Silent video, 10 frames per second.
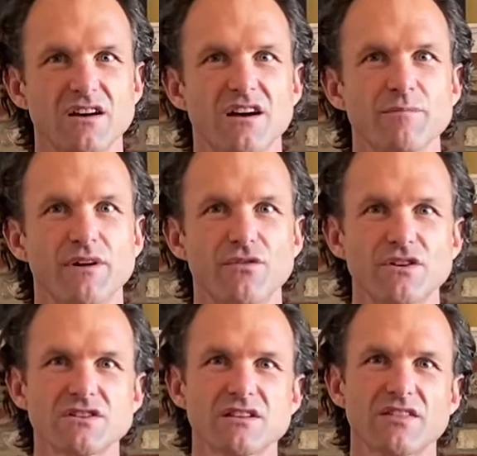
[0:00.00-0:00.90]
But if we
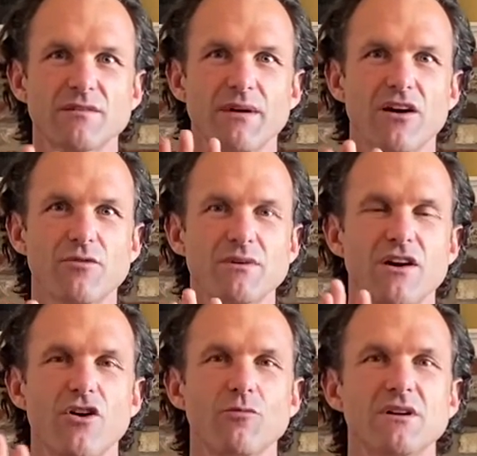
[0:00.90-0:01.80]
just let the mouth be
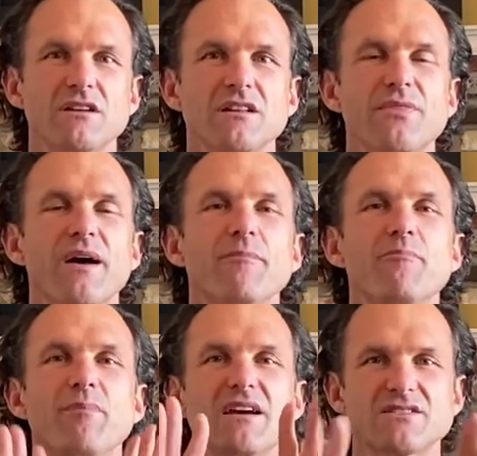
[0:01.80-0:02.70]
open and let that
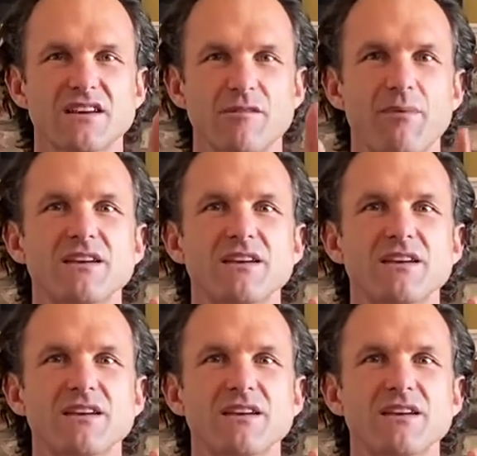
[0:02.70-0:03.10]
basic